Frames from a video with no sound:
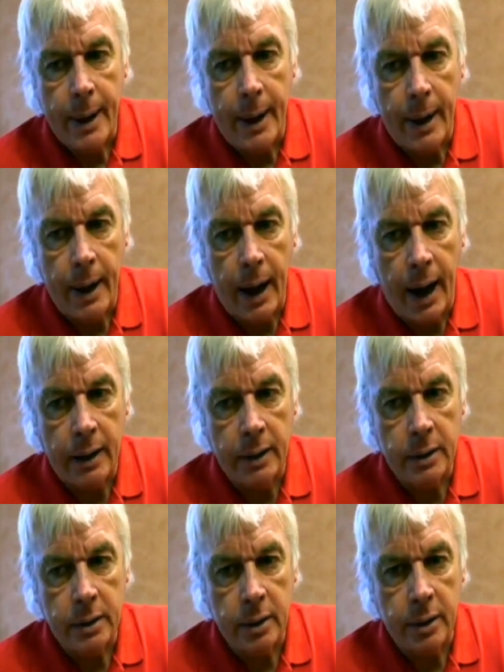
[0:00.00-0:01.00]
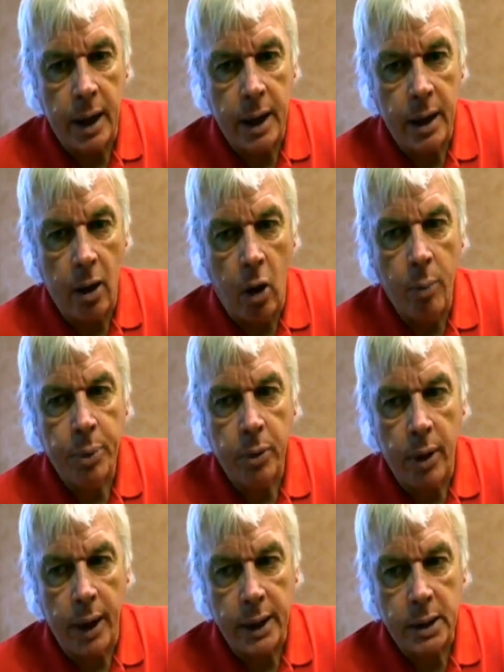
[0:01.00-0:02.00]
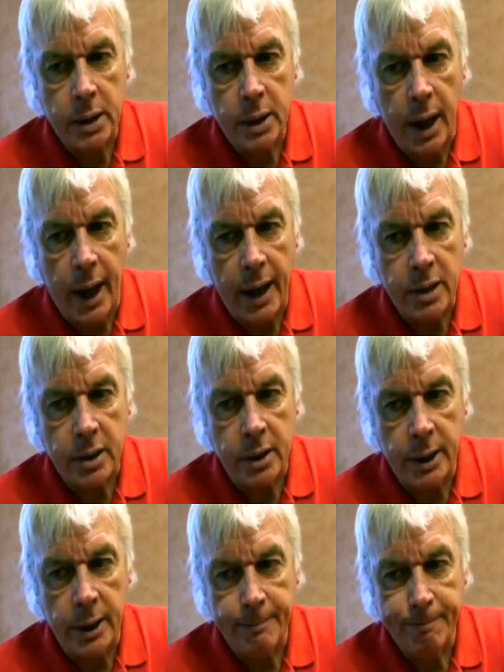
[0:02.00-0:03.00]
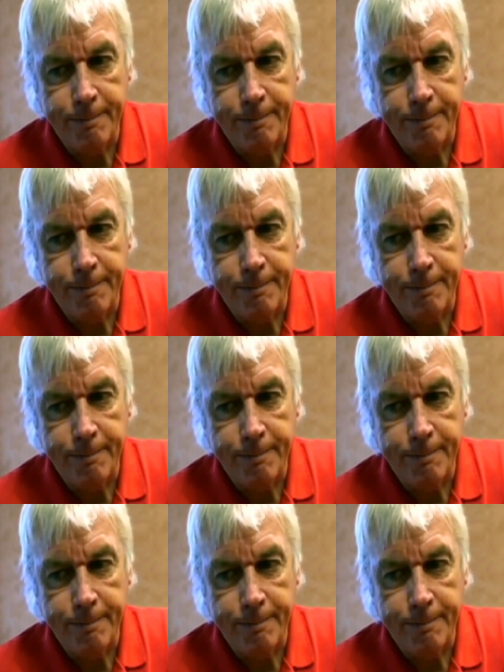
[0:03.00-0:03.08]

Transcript: And they operate as